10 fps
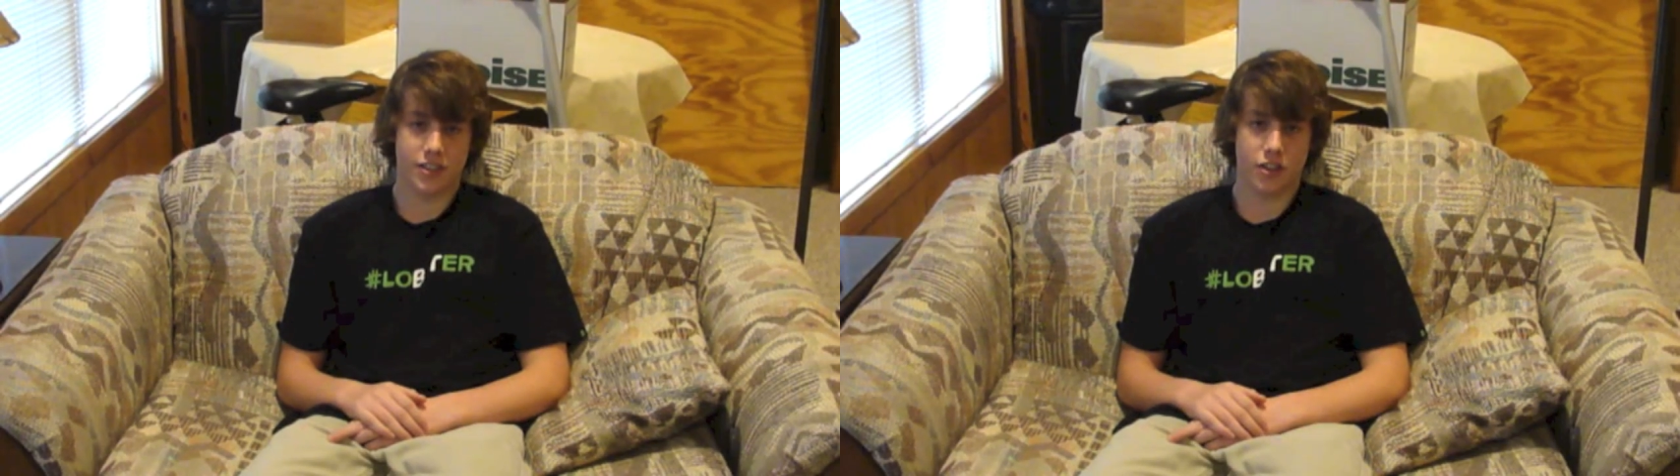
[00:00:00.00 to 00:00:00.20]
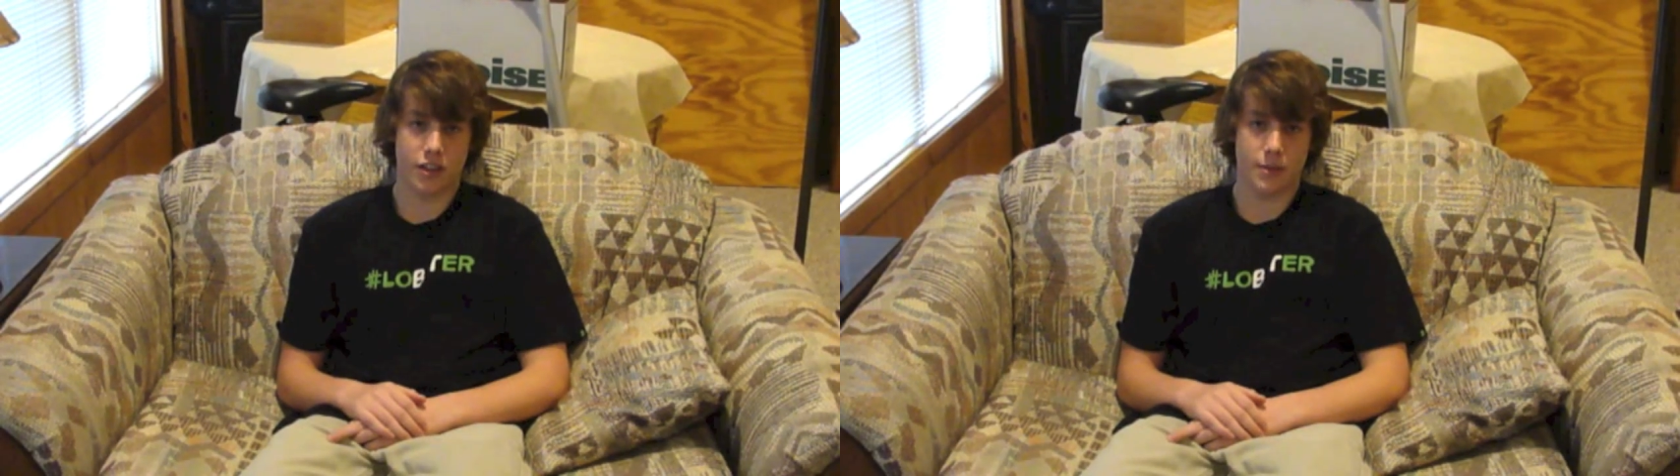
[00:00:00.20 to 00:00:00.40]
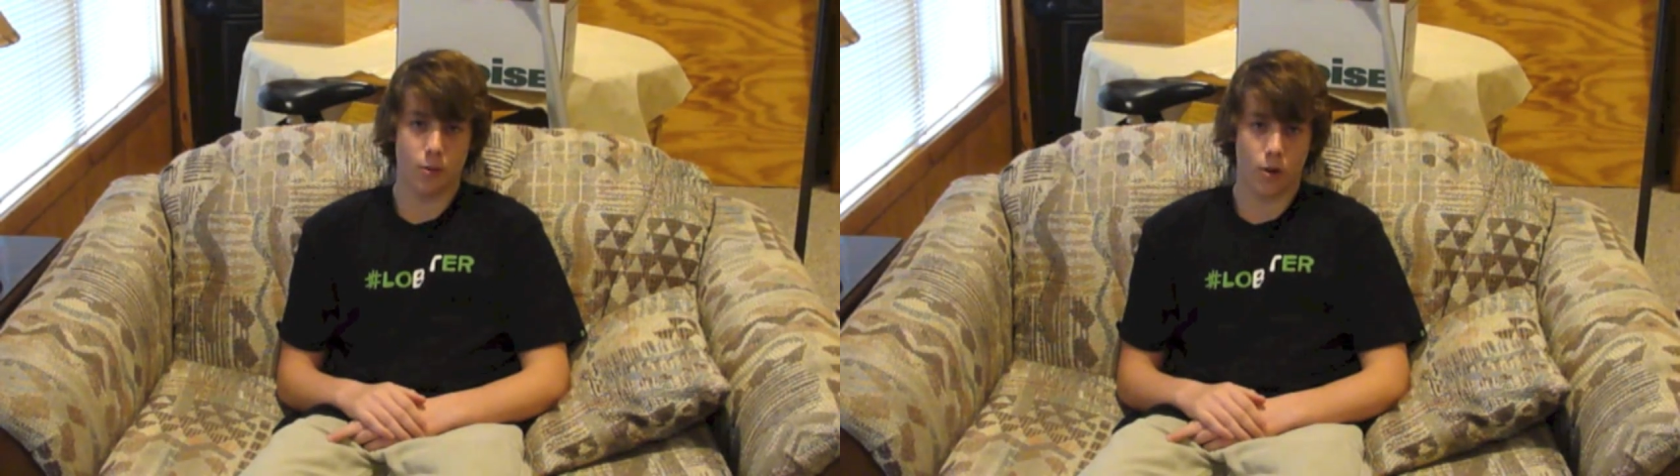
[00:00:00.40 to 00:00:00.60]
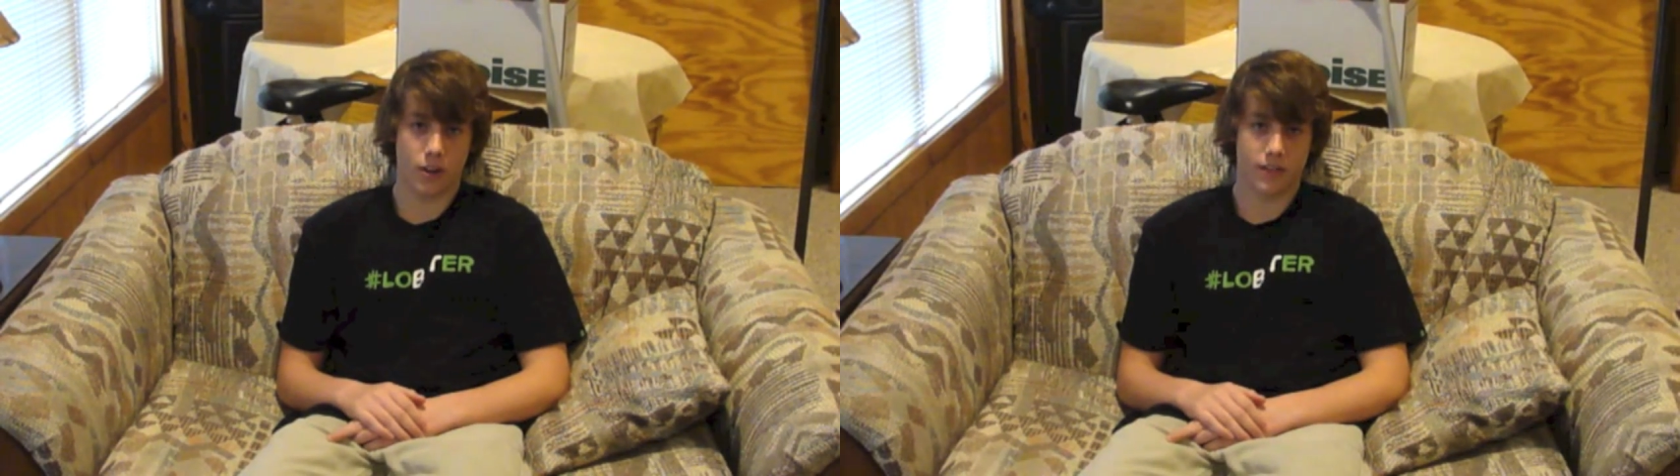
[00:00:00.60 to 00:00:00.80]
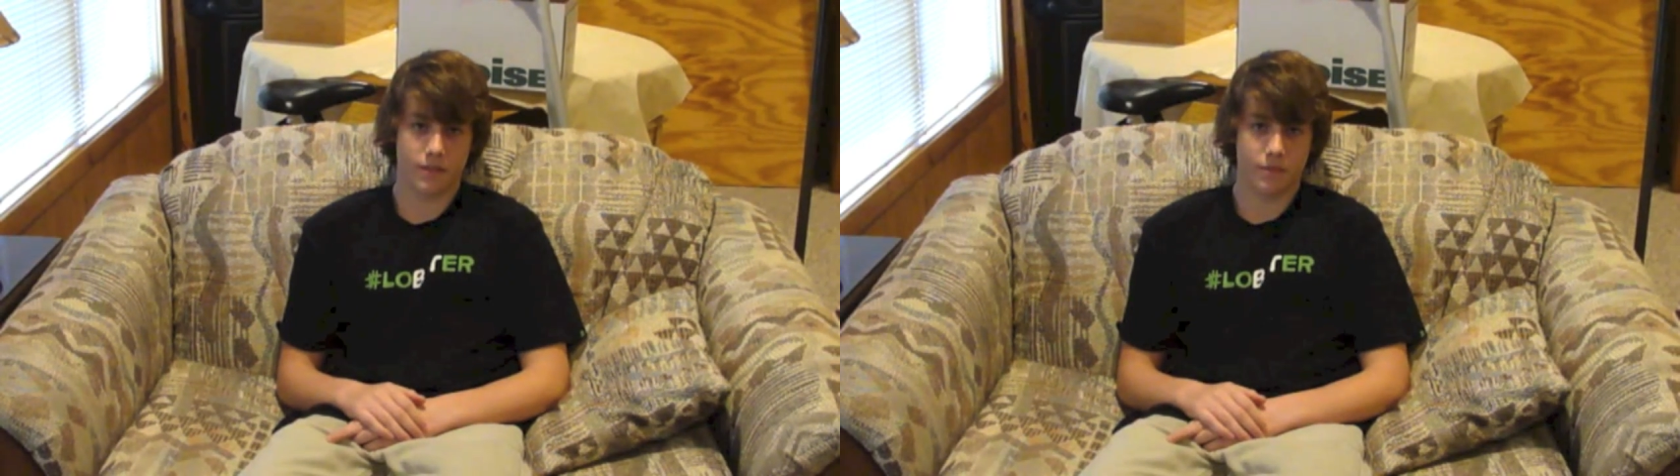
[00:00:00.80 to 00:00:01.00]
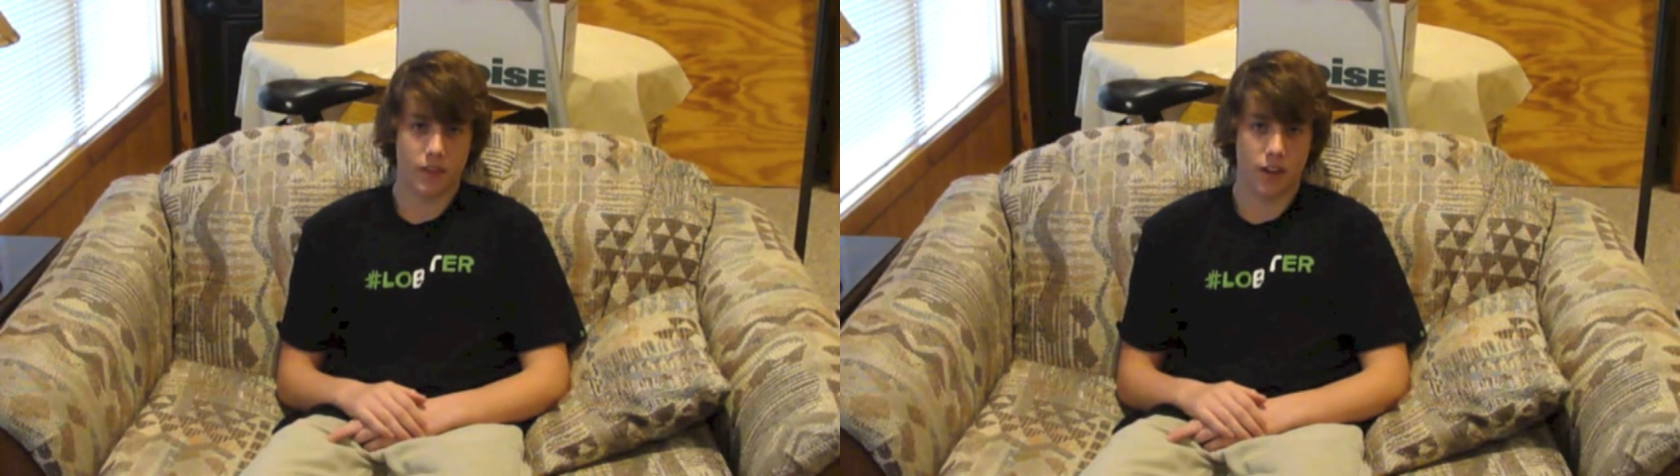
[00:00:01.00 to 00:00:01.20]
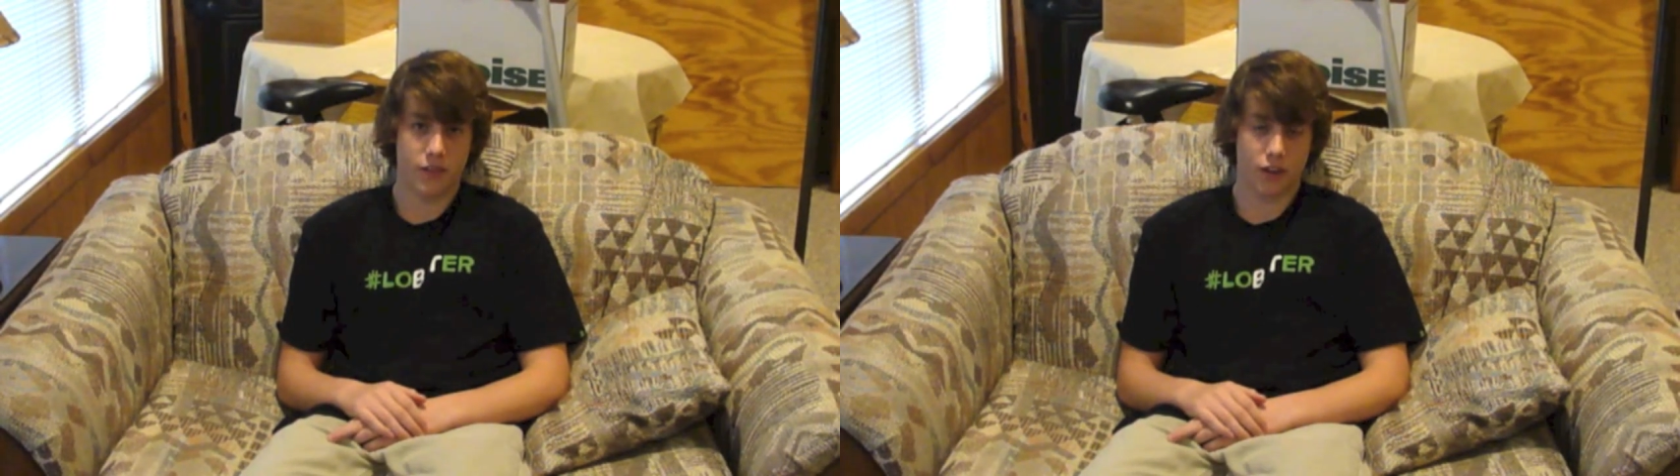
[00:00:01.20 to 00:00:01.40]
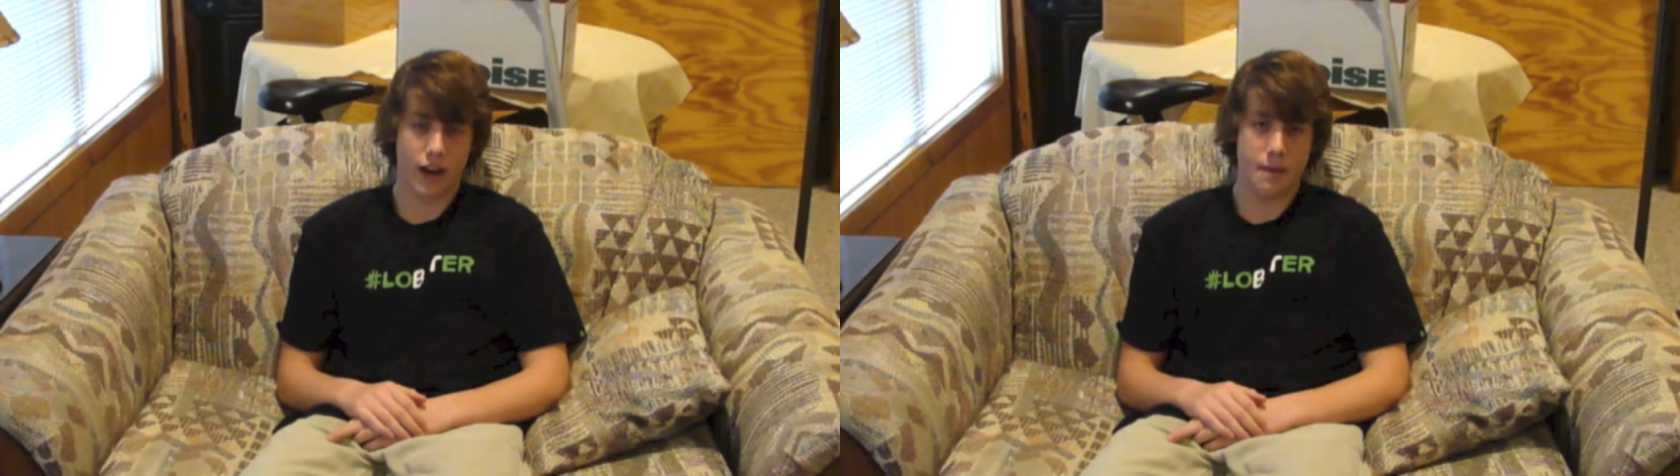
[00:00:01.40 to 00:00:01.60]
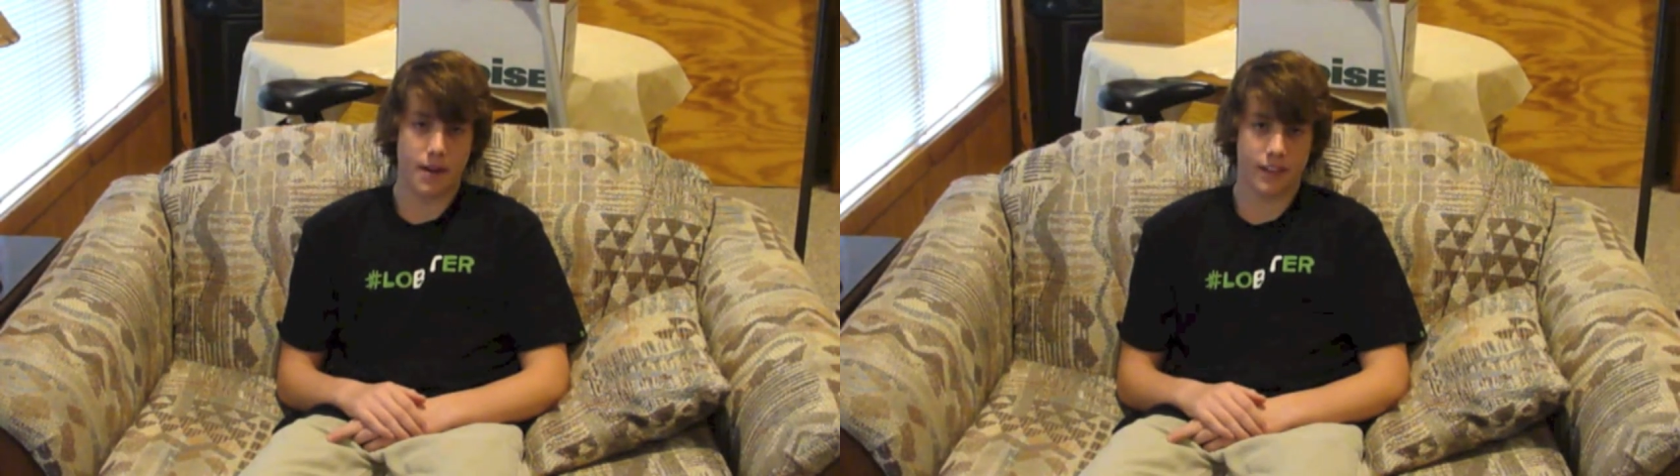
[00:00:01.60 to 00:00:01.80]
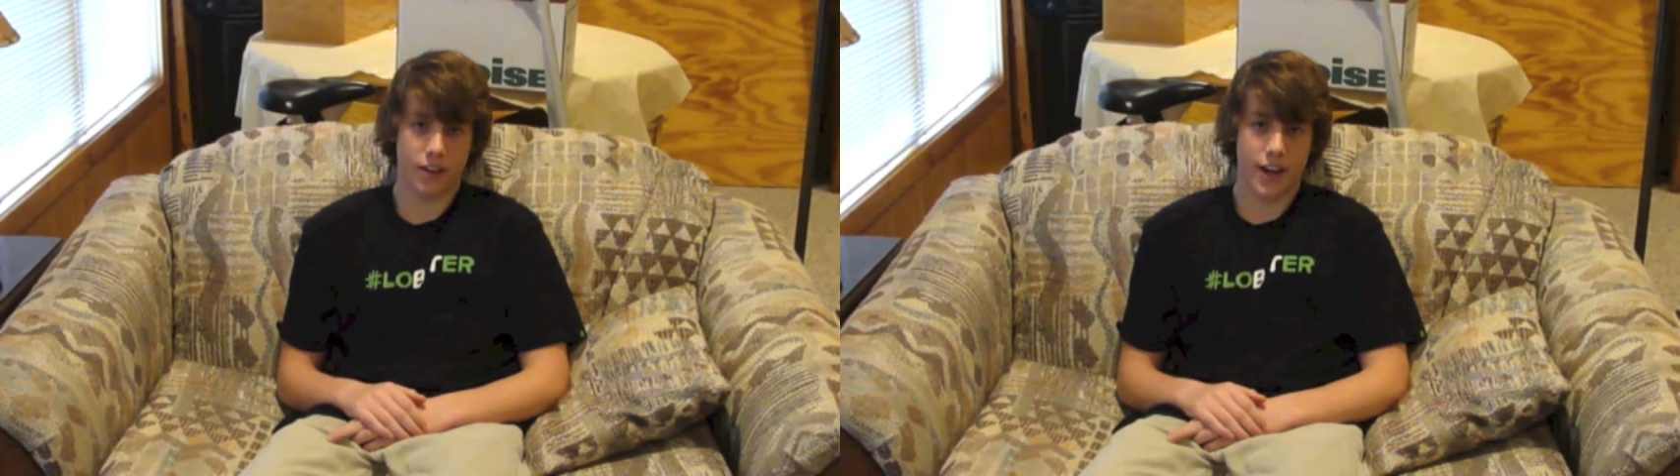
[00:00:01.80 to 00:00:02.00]
circuit board of the
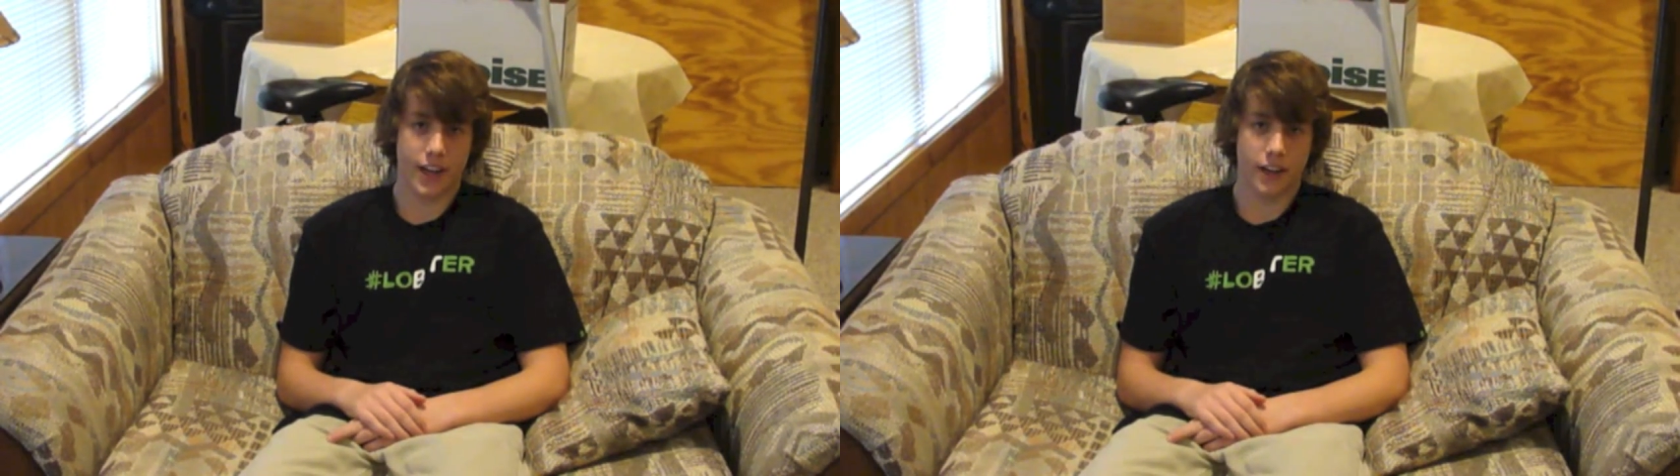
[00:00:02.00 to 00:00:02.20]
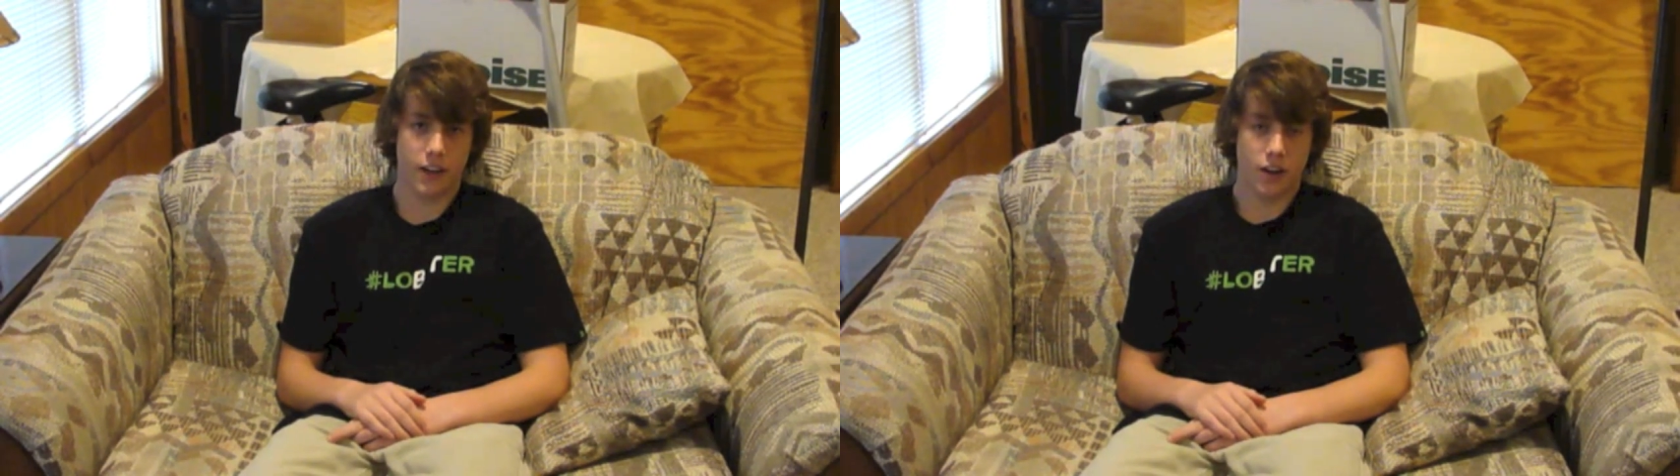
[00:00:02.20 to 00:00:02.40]
clap-on light,